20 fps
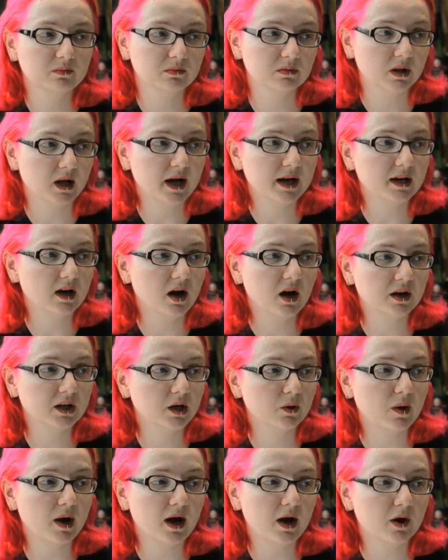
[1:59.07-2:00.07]
line
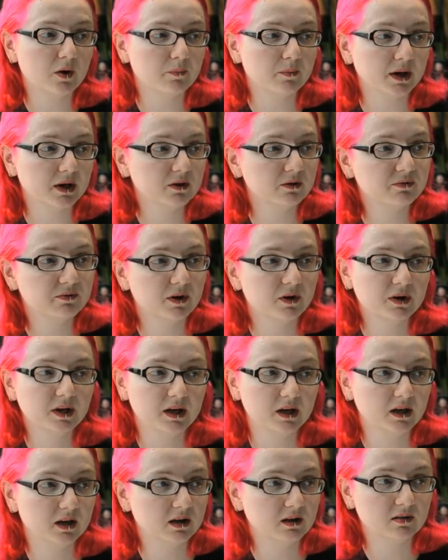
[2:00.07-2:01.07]
audio out, microphone
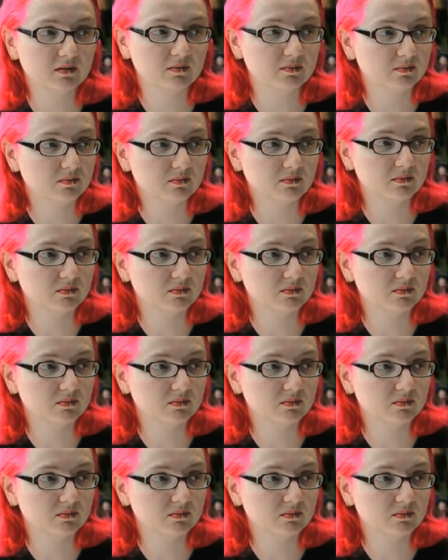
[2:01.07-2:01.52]
in.